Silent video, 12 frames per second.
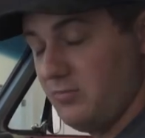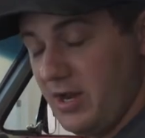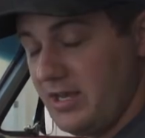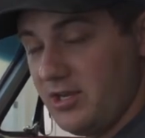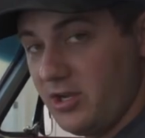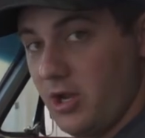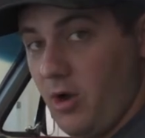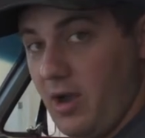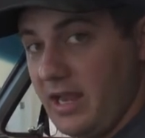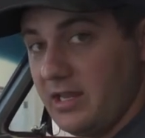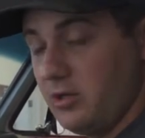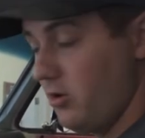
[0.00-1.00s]
ready to go,
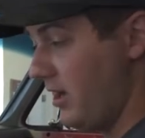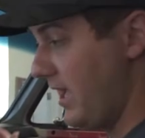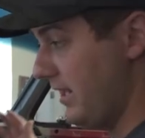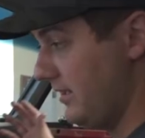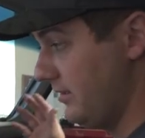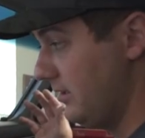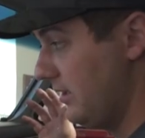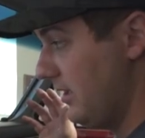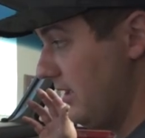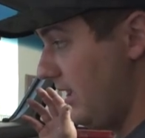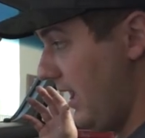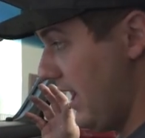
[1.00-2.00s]
I can go ahead and
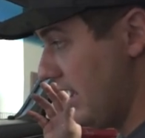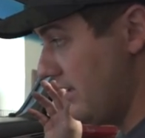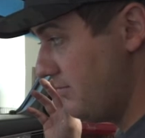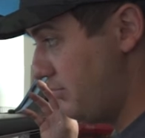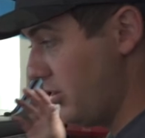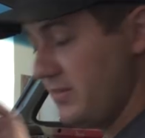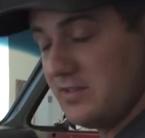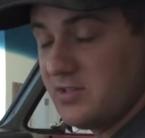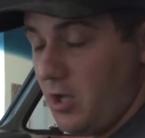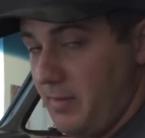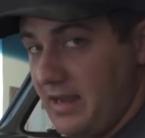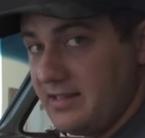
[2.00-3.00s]
and put this
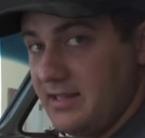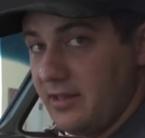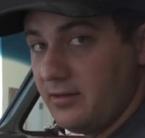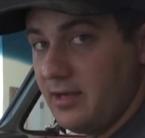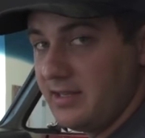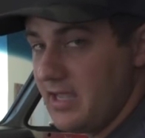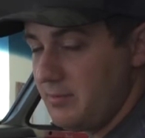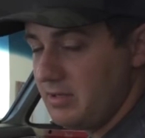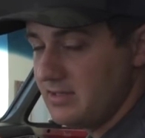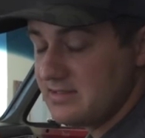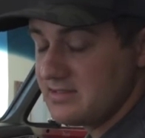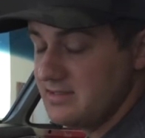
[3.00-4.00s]
all back together. Again,
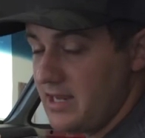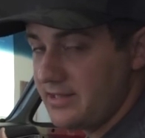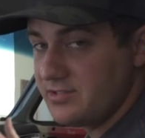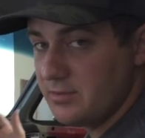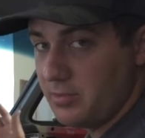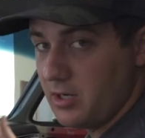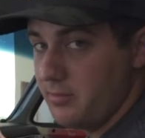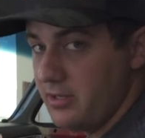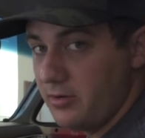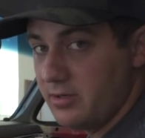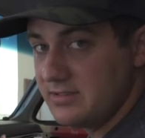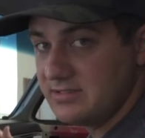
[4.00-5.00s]
because this is not a
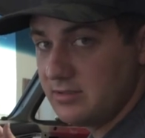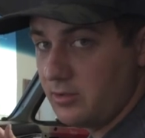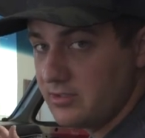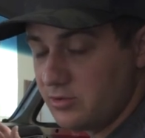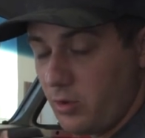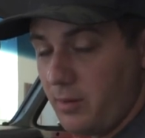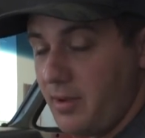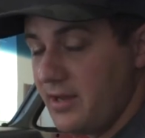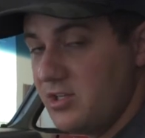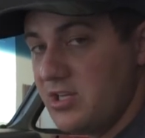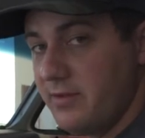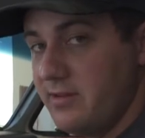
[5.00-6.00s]
Suburban or a, or a square
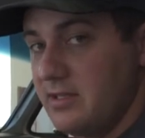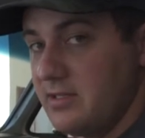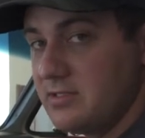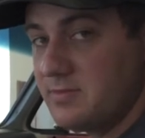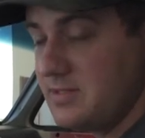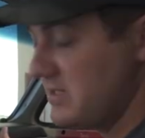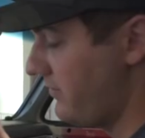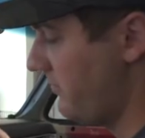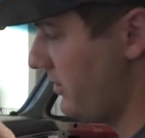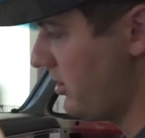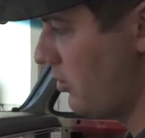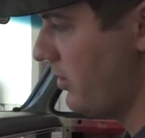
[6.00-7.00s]
body Chevy specific
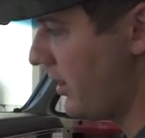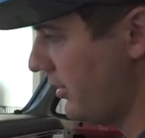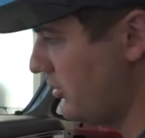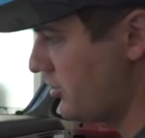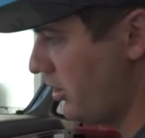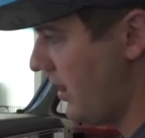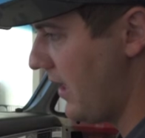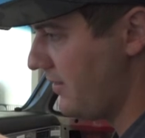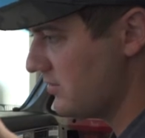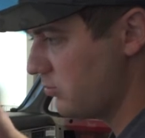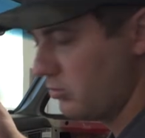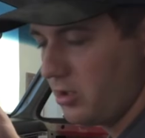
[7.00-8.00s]
video, we're not gonna show you how
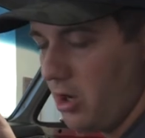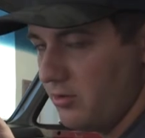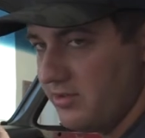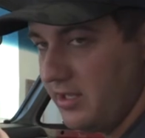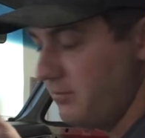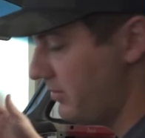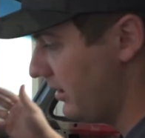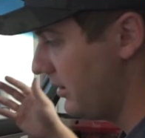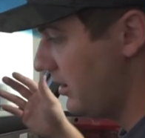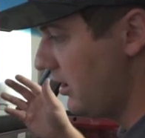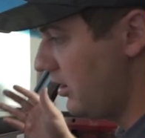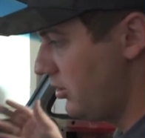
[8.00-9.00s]
this goes in, but
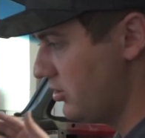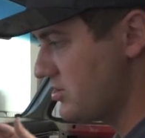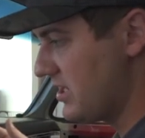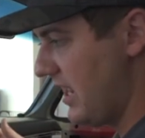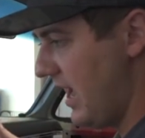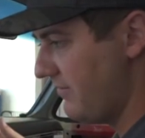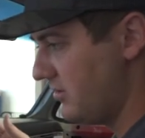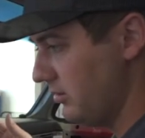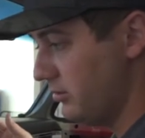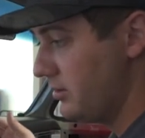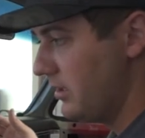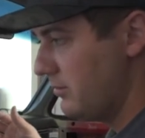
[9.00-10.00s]
you're just gonna have
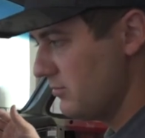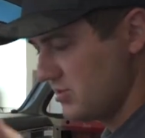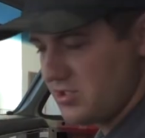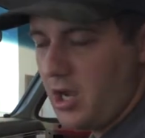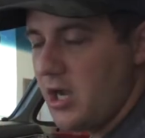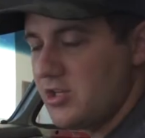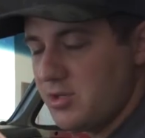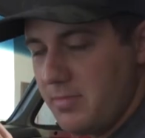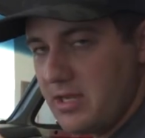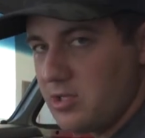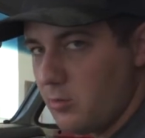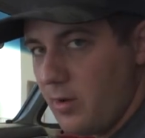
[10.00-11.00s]
to massage and
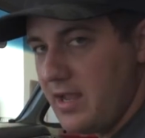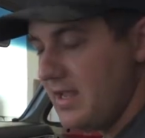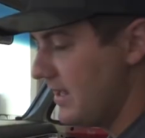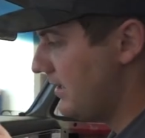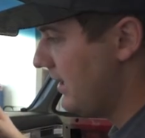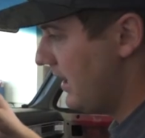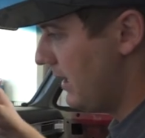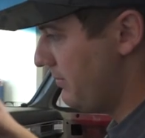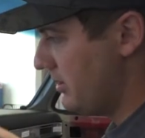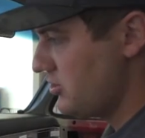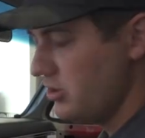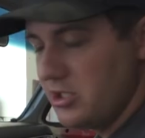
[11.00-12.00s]
make your way in and
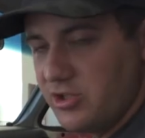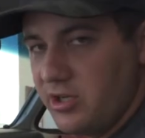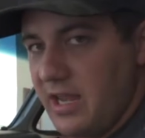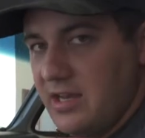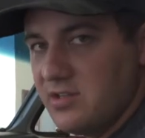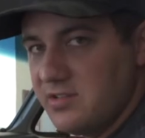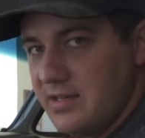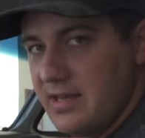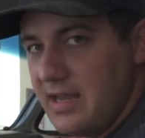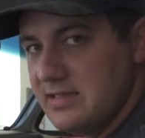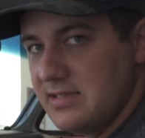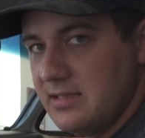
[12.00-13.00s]
make sure you get your gauges in
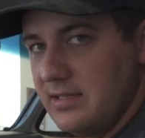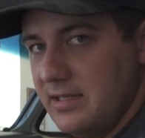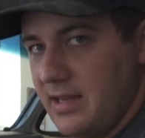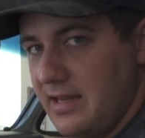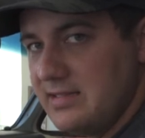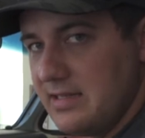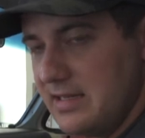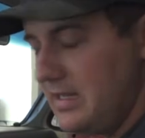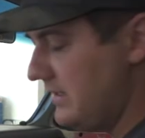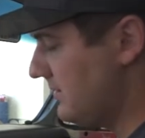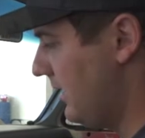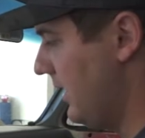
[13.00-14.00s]
nice and, nice and
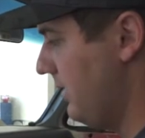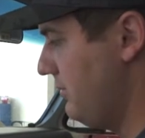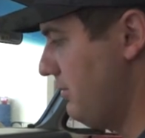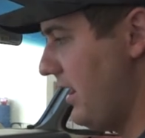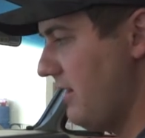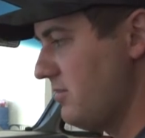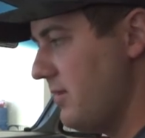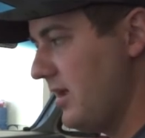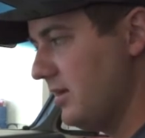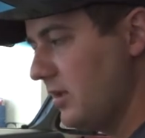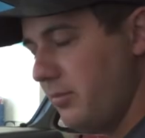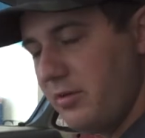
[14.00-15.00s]
neat. Um, you might have to make
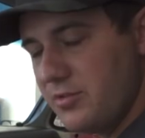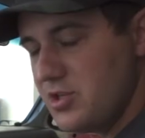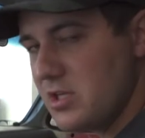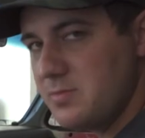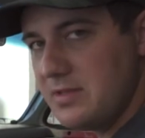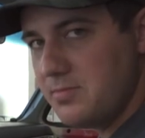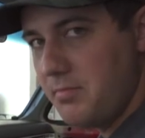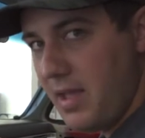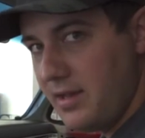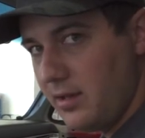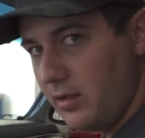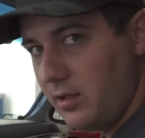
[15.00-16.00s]
a little bit of adjustments,
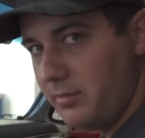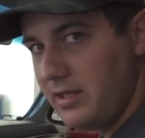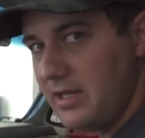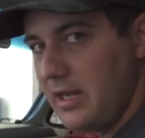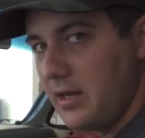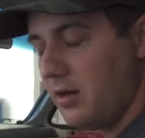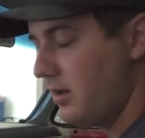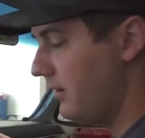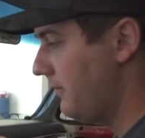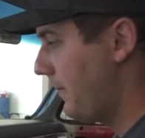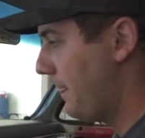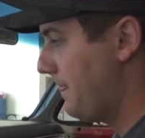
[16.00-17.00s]
bend it a little bit here
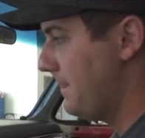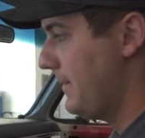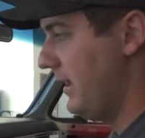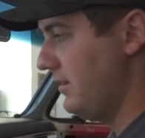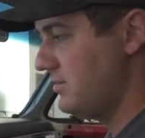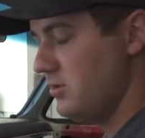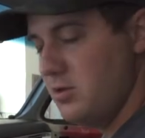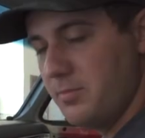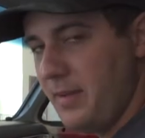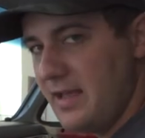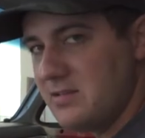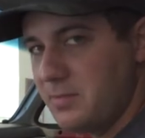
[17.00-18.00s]
and and do your
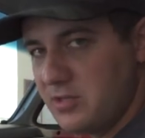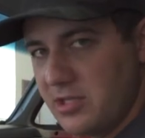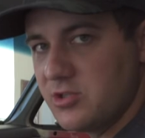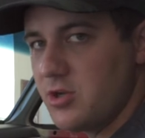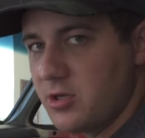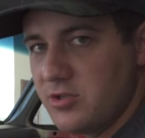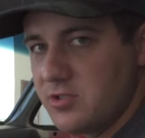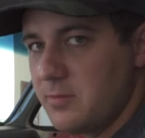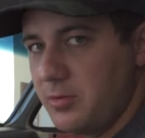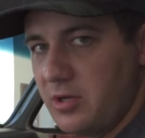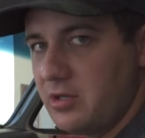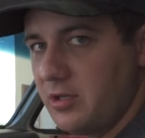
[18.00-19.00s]
best, but the instructions are
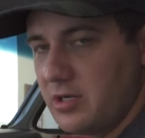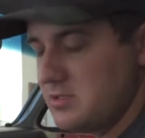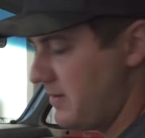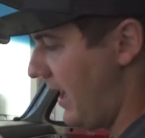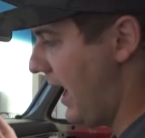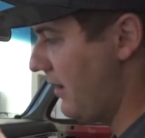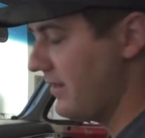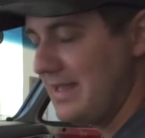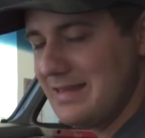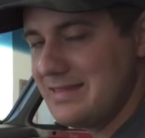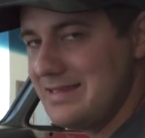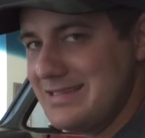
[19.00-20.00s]
pretty clear as about how to
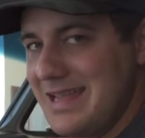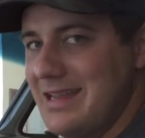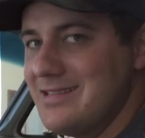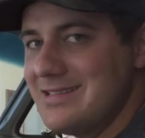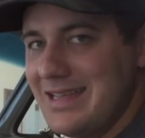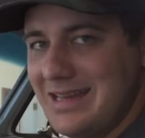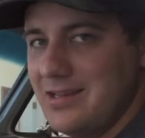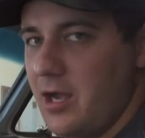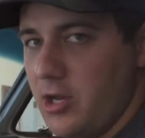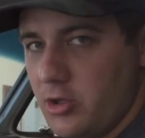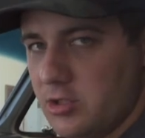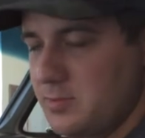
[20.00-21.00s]
get these gauges in
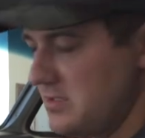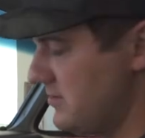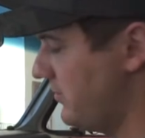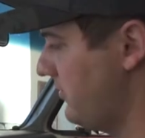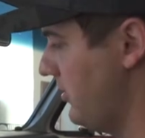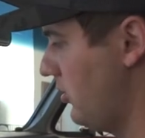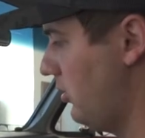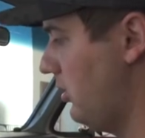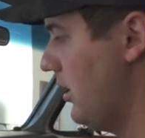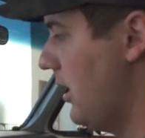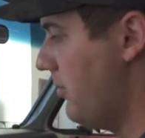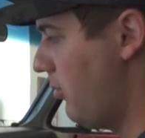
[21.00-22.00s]
on your specific vehicle.
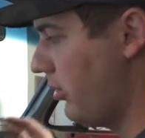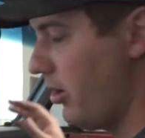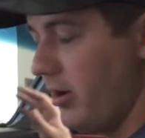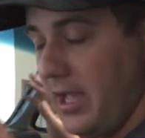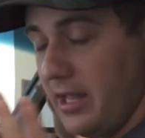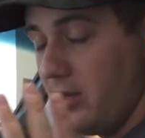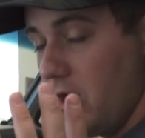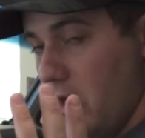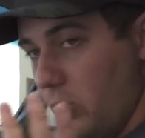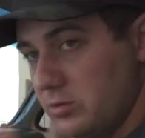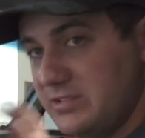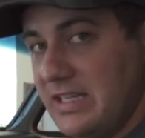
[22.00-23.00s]
We'll go ahead,
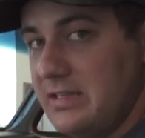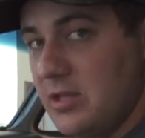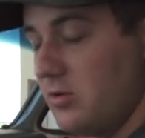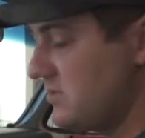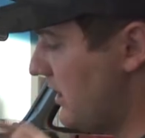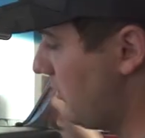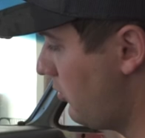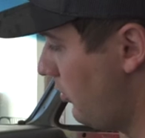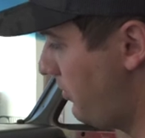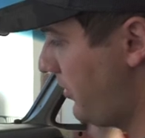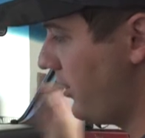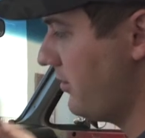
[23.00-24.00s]
we'll sink those in,
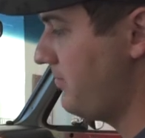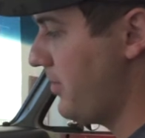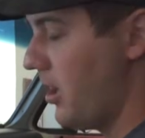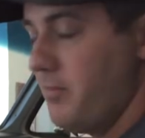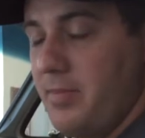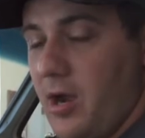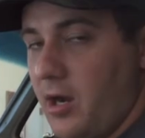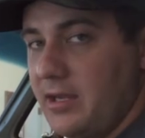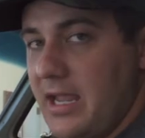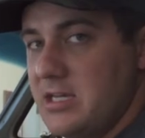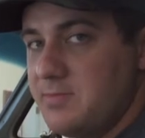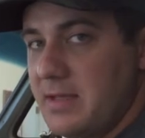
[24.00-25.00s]
we'll put our, our, our
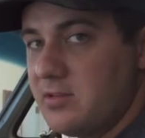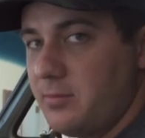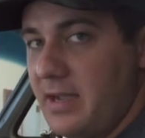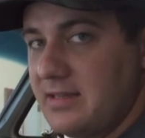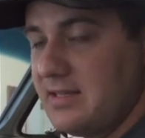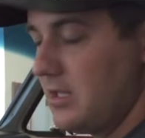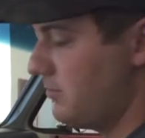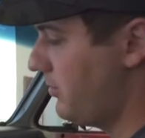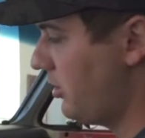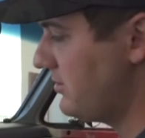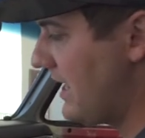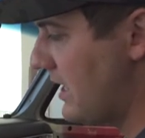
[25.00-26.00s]
gauge bezel back together,
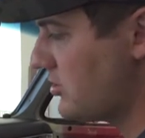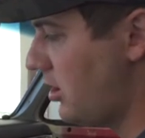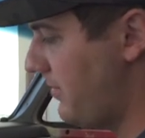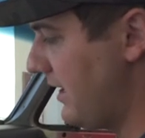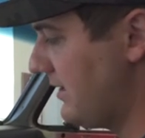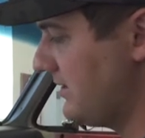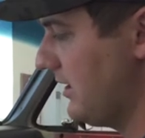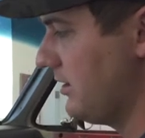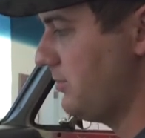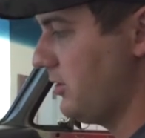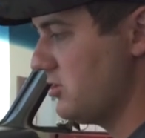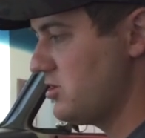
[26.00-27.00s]
put our dash all back together,
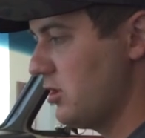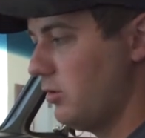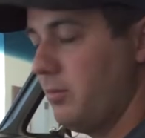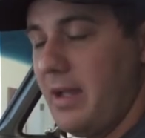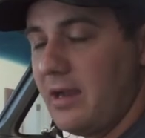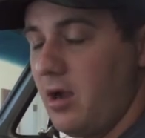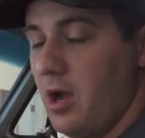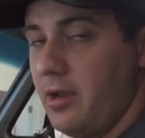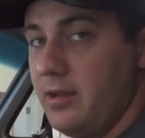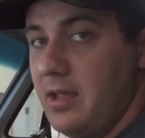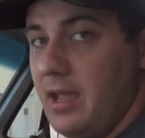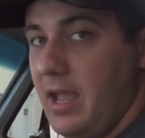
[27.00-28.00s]
put our steering wheel back on,
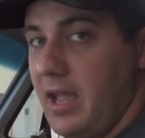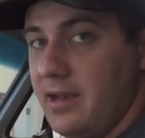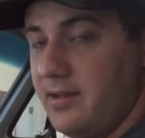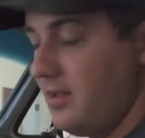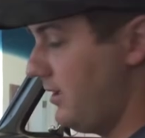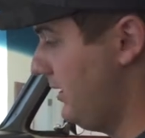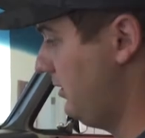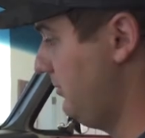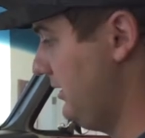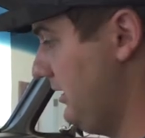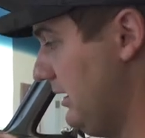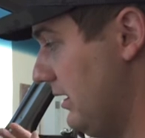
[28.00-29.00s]
and uh, it'll
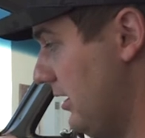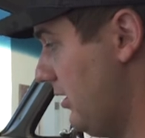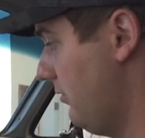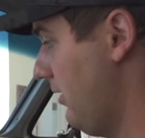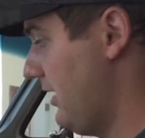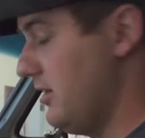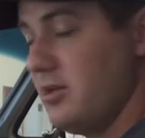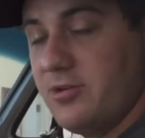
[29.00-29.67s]
be ready to